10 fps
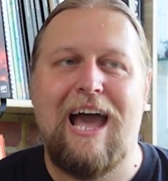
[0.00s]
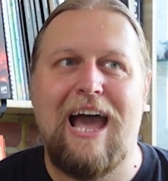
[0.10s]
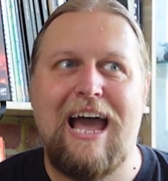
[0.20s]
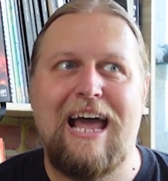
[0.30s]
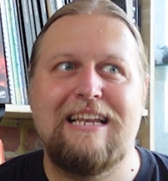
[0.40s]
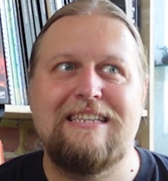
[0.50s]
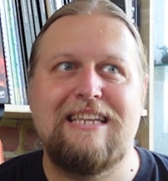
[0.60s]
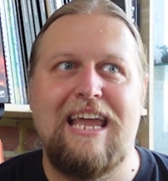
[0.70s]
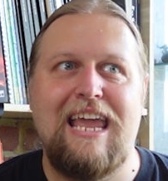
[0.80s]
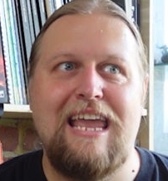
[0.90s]

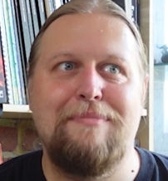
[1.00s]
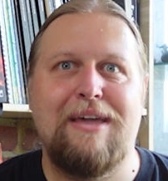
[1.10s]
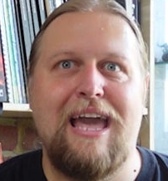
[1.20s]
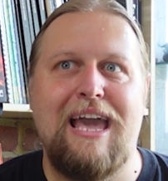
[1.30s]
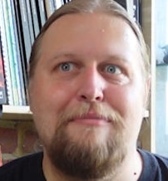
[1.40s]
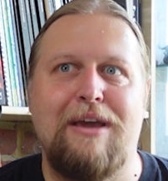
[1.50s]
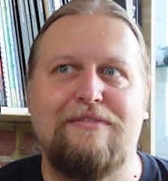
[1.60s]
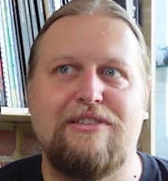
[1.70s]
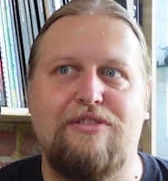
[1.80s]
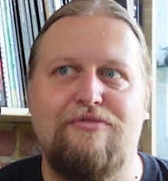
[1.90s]
and he became
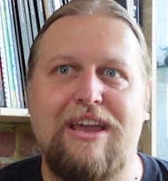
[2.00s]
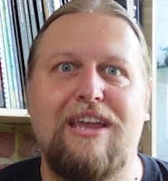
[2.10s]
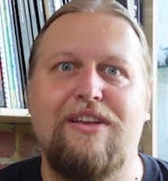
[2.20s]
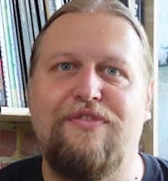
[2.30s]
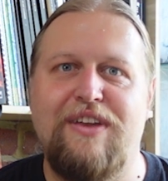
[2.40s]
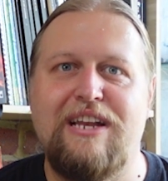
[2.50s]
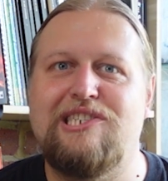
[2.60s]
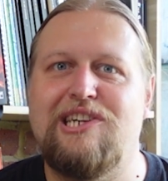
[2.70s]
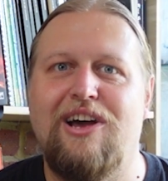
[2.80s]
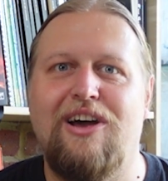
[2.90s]
kind of just a regular
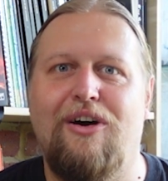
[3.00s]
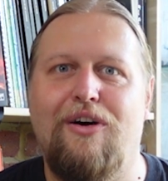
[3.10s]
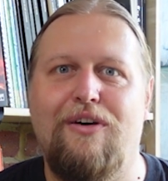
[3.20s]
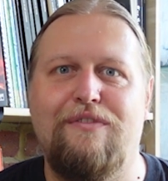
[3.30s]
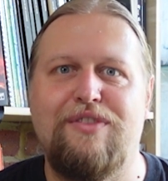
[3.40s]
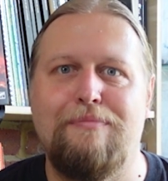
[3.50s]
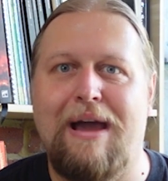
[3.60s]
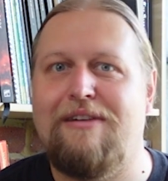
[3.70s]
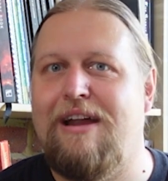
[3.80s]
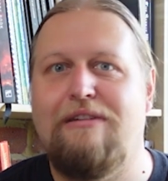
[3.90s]
feature of the
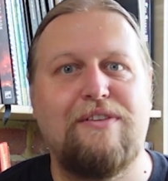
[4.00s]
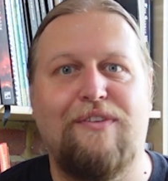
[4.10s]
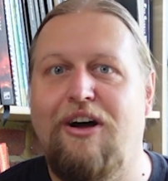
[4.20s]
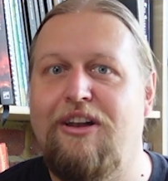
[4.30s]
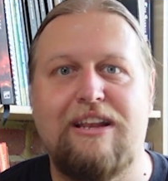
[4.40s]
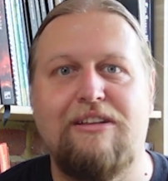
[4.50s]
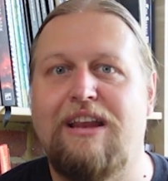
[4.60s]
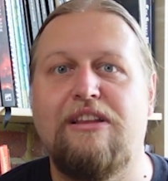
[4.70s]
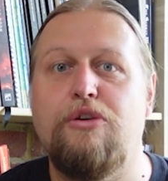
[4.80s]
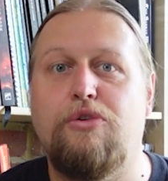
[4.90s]
background of our little
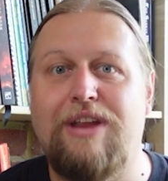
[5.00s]
kind of local